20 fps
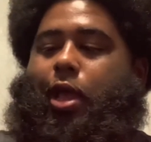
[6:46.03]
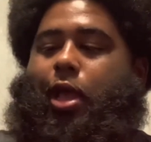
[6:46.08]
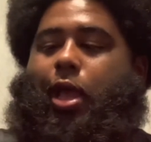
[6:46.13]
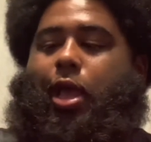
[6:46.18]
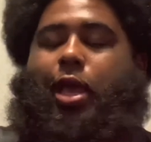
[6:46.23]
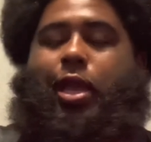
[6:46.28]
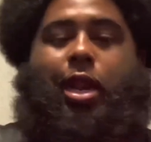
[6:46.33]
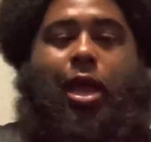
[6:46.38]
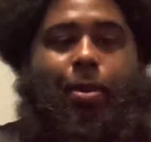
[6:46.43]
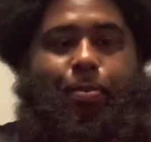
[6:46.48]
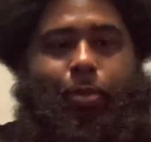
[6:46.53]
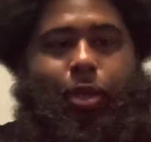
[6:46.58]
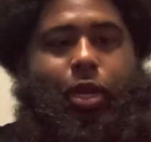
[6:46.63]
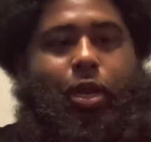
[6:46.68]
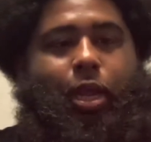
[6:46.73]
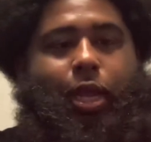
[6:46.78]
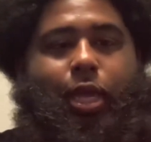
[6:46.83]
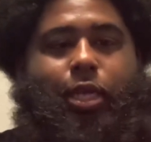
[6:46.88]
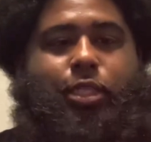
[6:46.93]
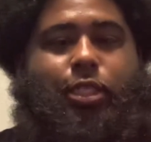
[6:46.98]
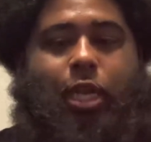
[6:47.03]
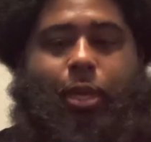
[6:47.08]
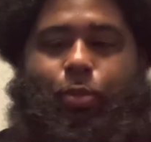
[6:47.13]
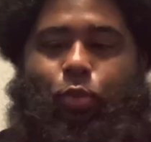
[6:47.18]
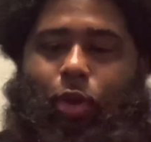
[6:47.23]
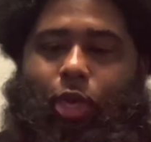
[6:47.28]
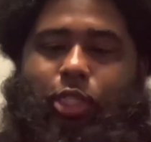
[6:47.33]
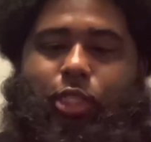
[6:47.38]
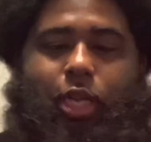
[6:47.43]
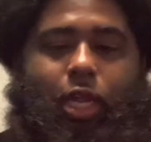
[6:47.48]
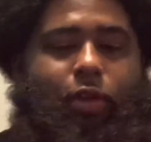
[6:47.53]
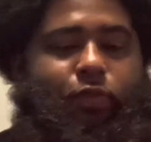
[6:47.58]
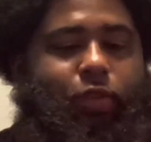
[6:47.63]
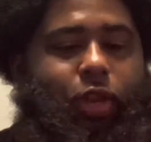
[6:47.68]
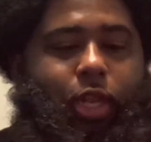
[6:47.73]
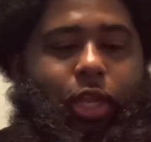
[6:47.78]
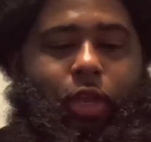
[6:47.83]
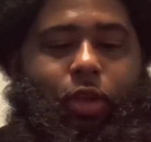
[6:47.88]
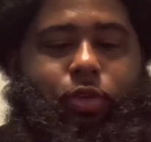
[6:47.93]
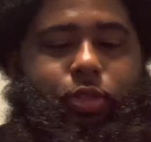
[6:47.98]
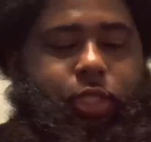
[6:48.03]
and like I said, I've been watching a lot of videos,